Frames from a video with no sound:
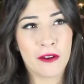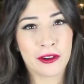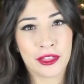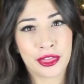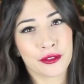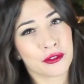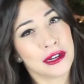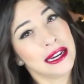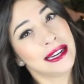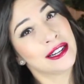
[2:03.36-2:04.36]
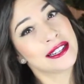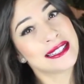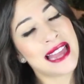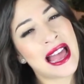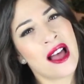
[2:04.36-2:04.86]
over over three
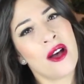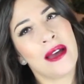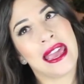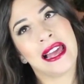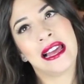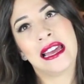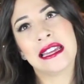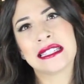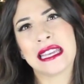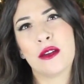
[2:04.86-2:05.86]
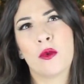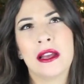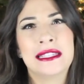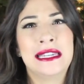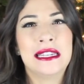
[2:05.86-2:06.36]
years now and it
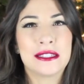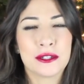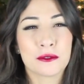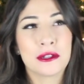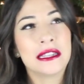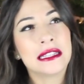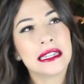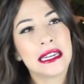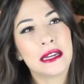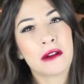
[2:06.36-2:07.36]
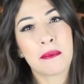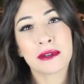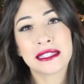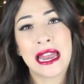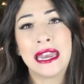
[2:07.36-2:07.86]
wasn't really
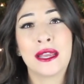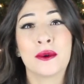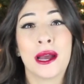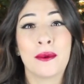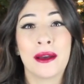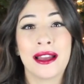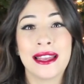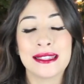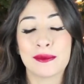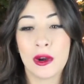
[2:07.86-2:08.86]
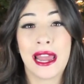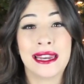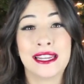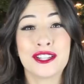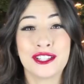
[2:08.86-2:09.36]
representing who I was. When I
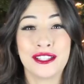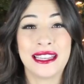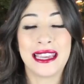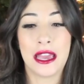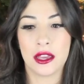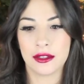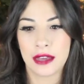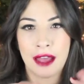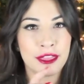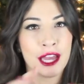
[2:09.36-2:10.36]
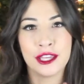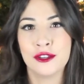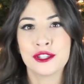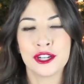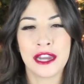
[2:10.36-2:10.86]
initially got that
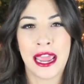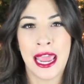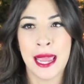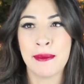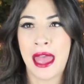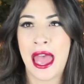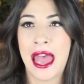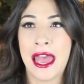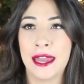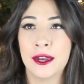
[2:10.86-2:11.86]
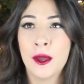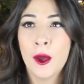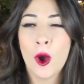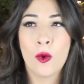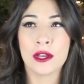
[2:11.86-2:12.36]
username and
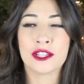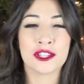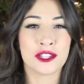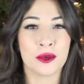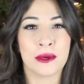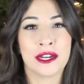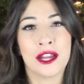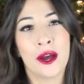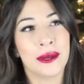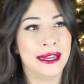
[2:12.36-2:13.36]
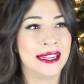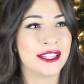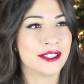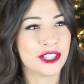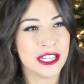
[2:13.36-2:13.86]
was just a weirdo
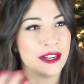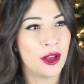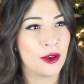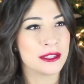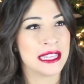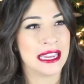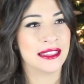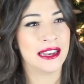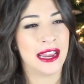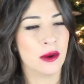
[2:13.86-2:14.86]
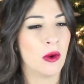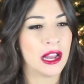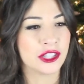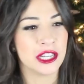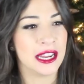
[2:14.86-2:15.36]
eating Cheetos late in the night
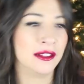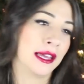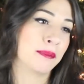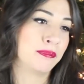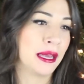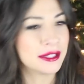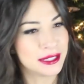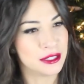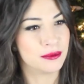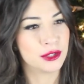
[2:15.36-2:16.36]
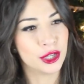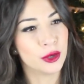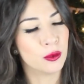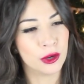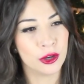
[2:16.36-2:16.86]
watching like
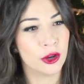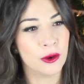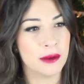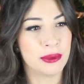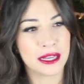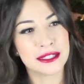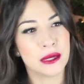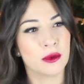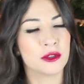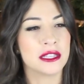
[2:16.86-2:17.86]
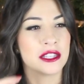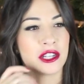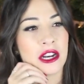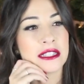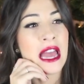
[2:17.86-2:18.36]
Pixiwoo and Pixiwoo
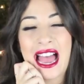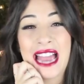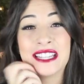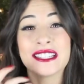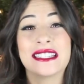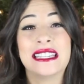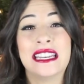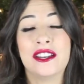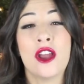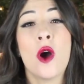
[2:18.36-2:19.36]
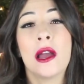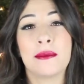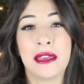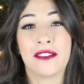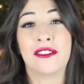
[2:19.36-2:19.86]
Sisters, I just didn't know
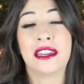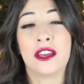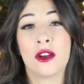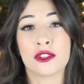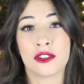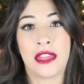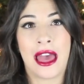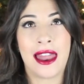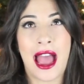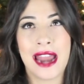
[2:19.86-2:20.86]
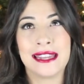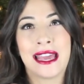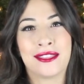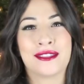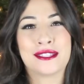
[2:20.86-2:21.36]
I'd make videos or that I'd
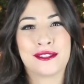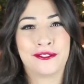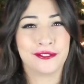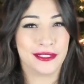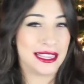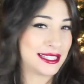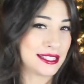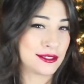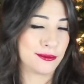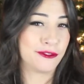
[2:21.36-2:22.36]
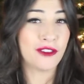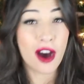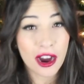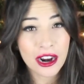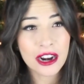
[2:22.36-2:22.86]
get this this
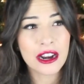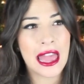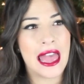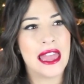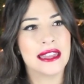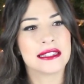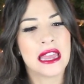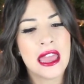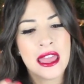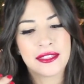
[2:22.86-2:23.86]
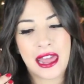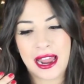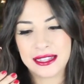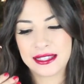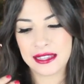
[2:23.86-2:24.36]
far and that
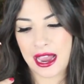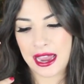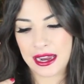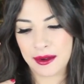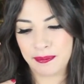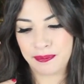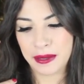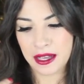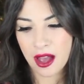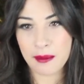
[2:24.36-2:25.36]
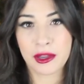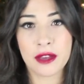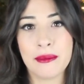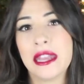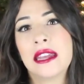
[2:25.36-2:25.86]
I'd, I'd become
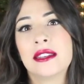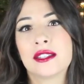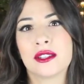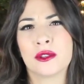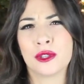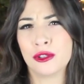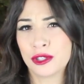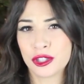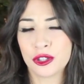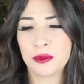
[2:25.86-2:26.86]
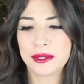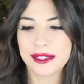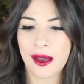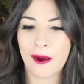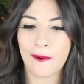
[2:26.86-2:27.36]
committed to YouTube
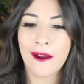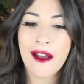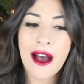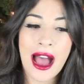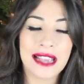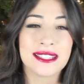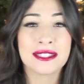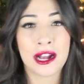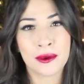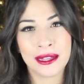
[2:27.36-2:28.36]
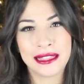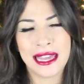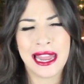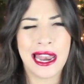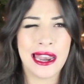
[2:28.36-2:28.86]
so I stuck with it
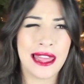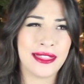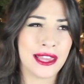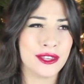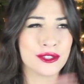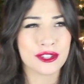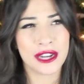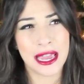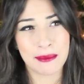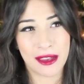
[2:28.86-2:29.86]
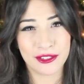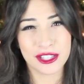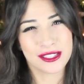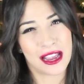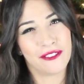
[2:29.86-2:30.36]
and, and that username I've
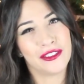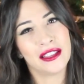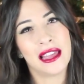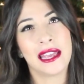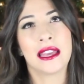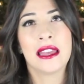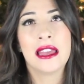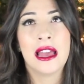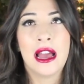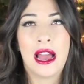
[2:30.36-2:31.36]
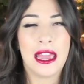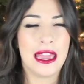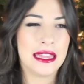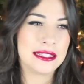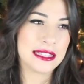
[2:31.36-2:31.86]
just I feel like
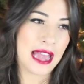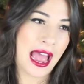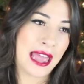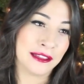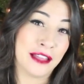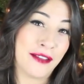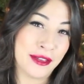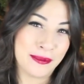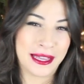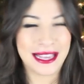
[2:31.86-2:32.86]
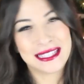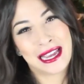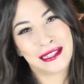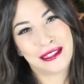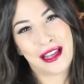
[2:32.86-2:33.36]
it's I love it because
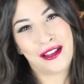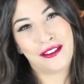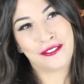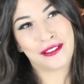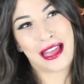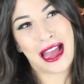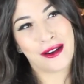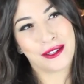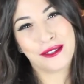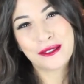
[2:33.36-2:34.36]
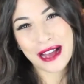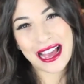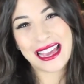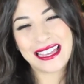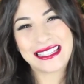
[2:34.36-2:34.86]
I love how you
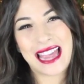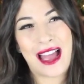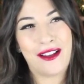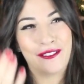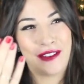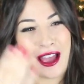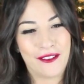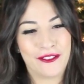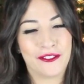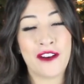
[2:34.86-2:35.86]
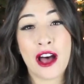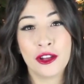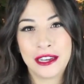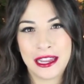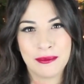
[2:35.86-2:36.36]
guys have have
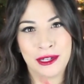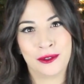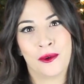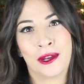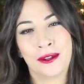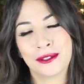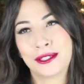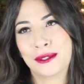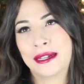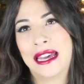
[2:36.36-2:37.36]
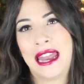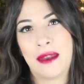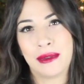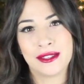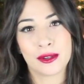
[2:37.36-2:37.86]
followed it and been loyal to it
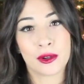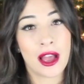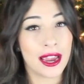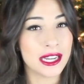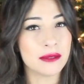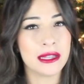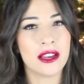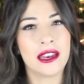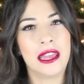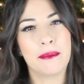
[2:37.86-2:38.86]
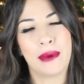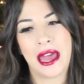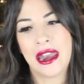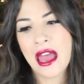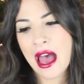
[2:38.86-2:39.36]
and been so kind to me on it
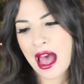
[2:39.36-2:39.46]
but